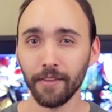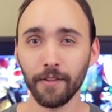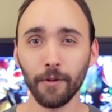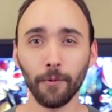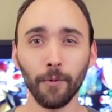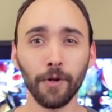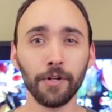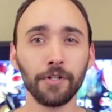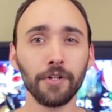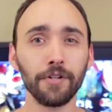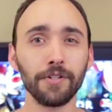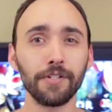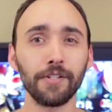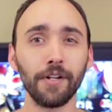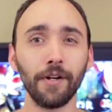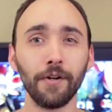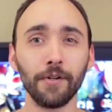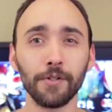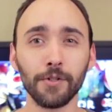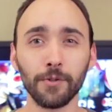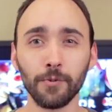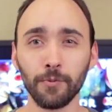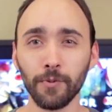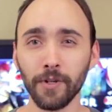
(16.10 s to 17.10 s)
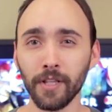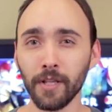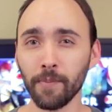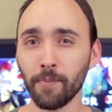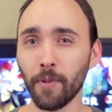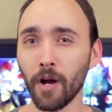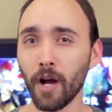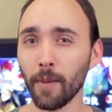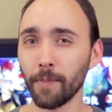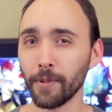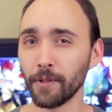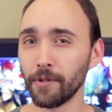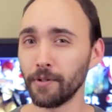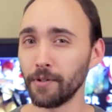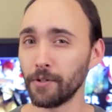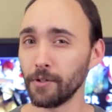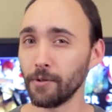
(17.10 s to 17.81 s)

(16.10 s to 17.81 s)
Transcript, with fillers: The original series was really popular